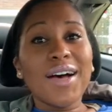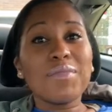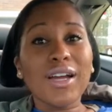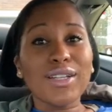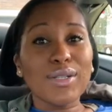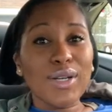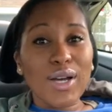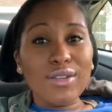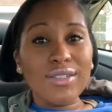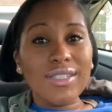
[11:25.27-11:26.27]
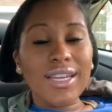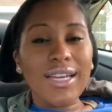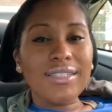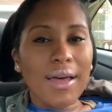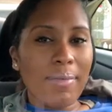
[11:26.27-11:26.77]
my glucose
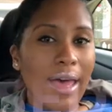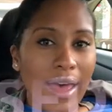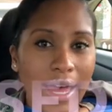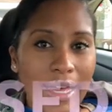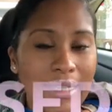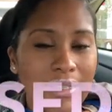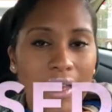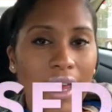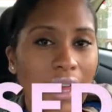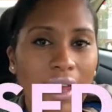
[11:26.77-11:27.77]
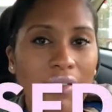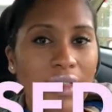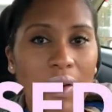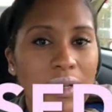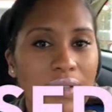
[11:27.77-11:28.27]
test, I passed.
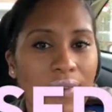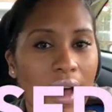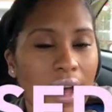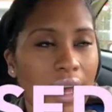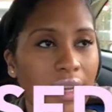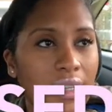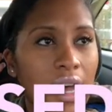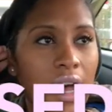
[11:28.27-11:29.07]
Everything was fine.